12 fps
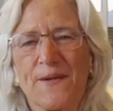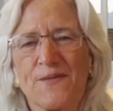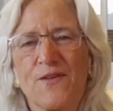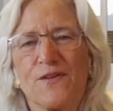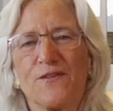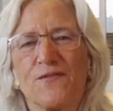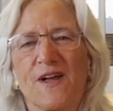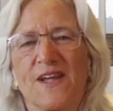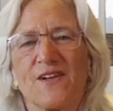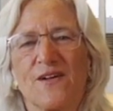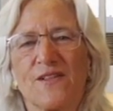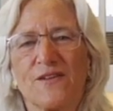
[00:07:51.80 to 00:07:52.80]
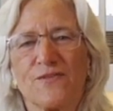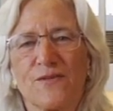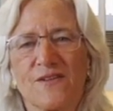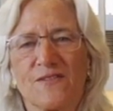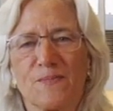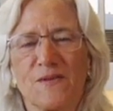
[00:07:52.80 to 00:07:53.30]
You can find all these
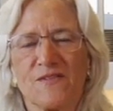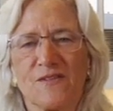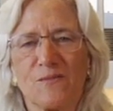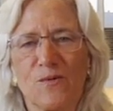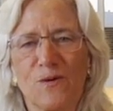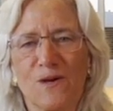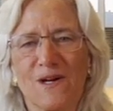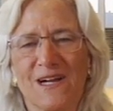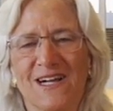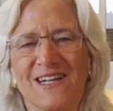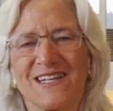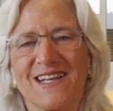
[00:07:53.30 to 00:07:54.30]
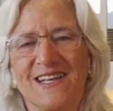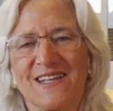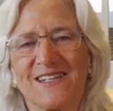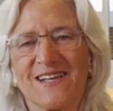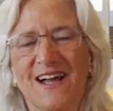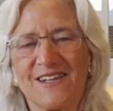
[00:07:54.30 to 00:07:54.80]
recipes and more on
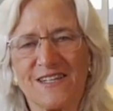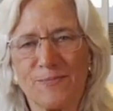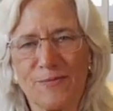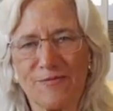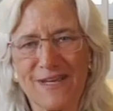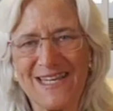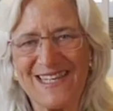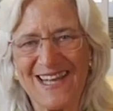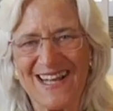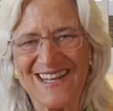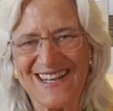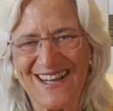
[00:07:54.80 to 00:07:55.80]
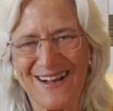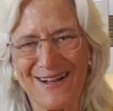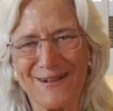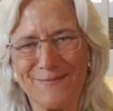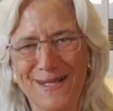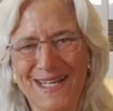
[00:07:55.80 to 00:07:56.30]

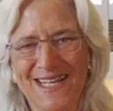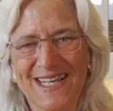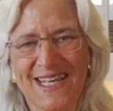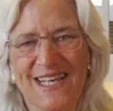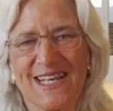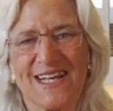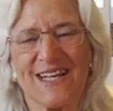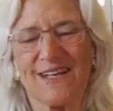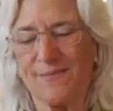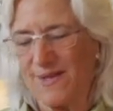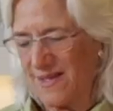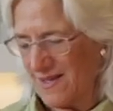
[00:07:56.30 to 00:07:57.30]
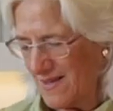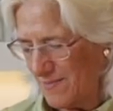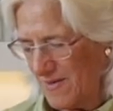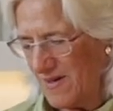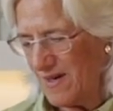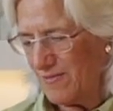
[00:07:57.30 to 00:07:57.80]
tantemarie.com. I'm
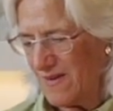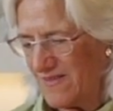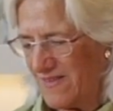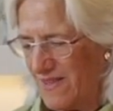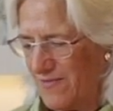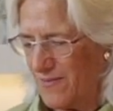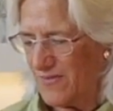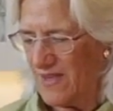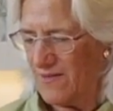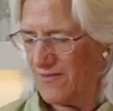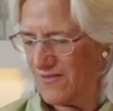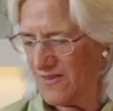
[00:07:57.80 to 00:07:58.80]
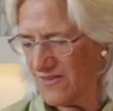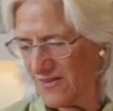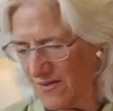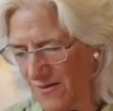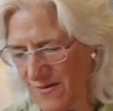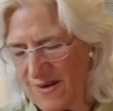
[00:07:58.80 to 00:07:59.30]
Mary Risley from San
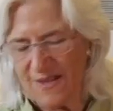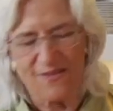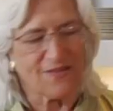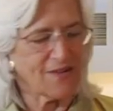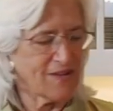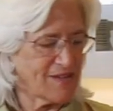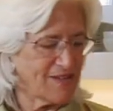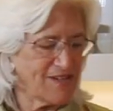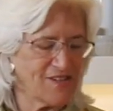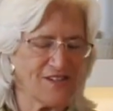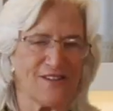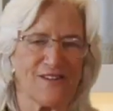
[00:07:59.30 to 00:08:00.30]
Francisco, and I started teaching